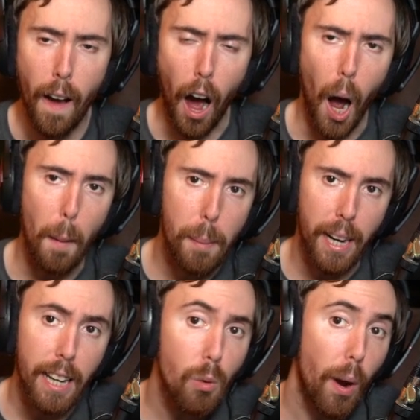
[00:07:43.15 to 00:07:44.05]
But
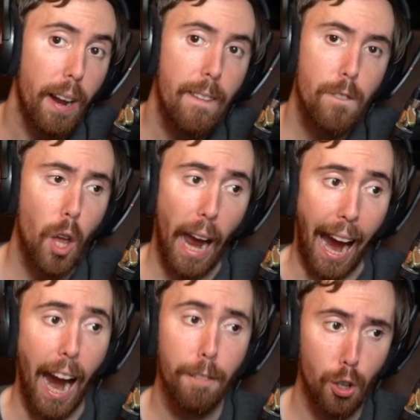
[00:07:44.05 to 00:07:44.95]
anyway,
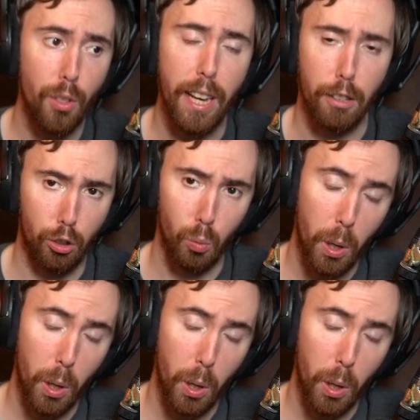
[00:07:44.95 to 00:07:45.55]
after this,